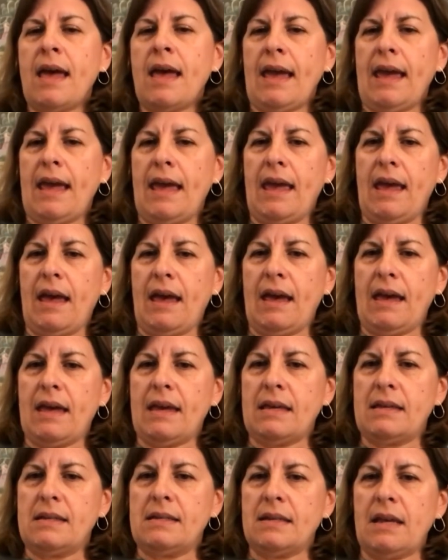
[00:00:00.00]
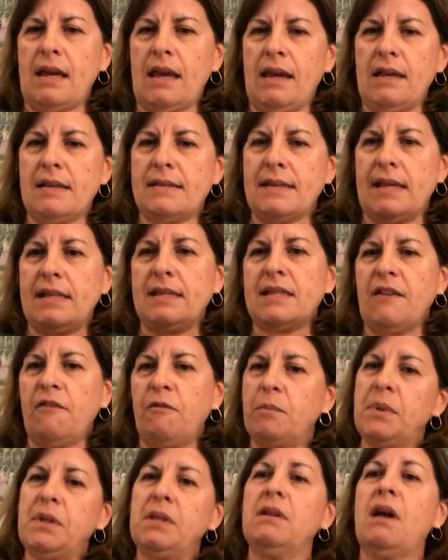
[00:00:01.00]
and a sense
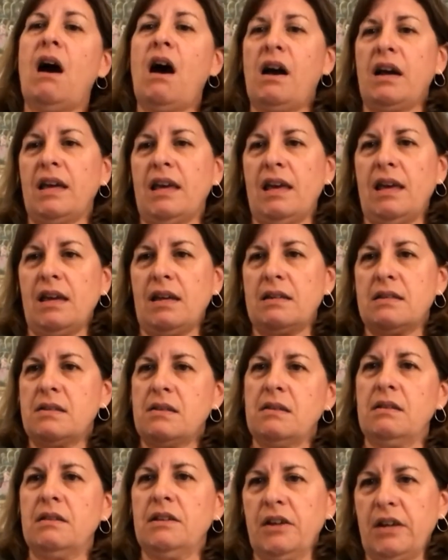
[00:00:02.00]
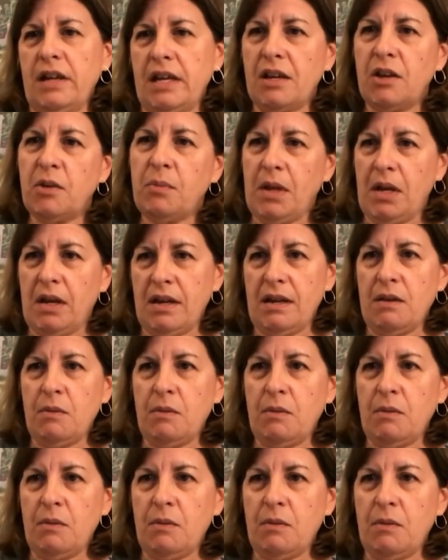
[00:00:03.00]
of belonging to the learning community,
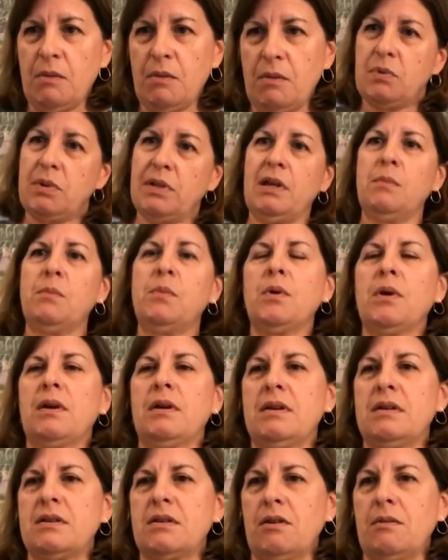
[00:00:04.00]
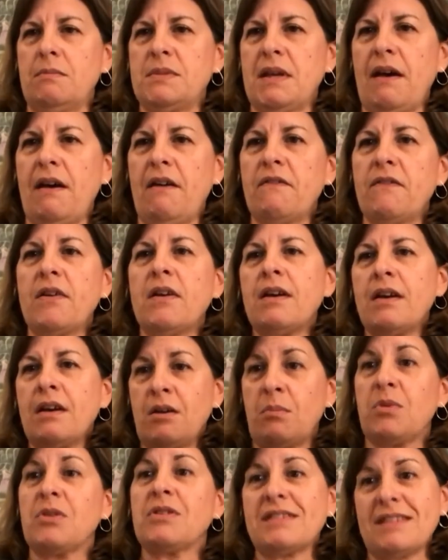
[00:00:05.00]
which is really important in terms of
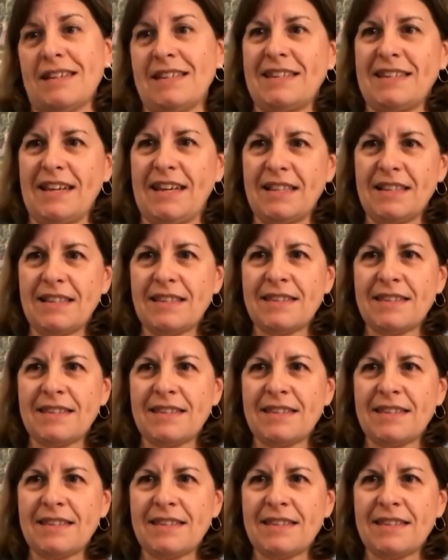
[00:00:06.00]
persistence.